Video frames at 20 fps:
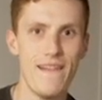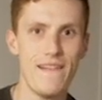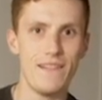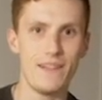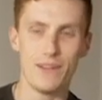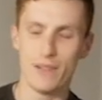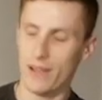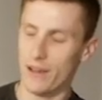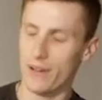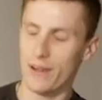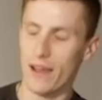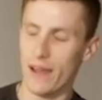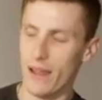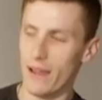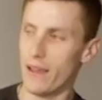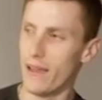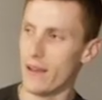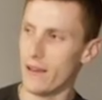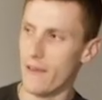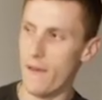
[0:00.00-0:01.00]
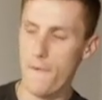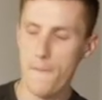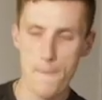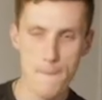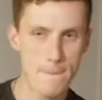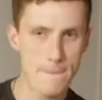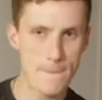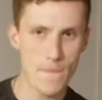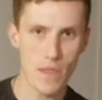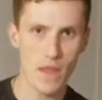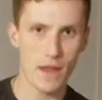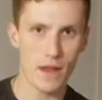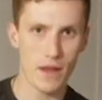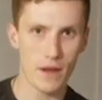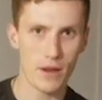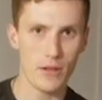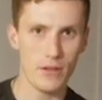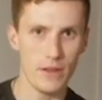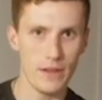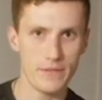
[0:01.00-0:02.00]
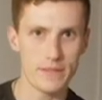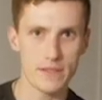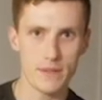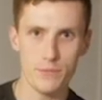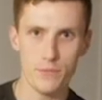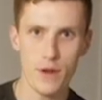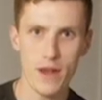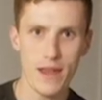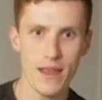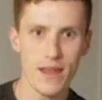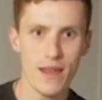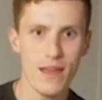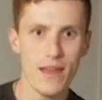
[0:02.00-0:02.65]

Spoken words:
you're like, okay, I gotta go lift some weight.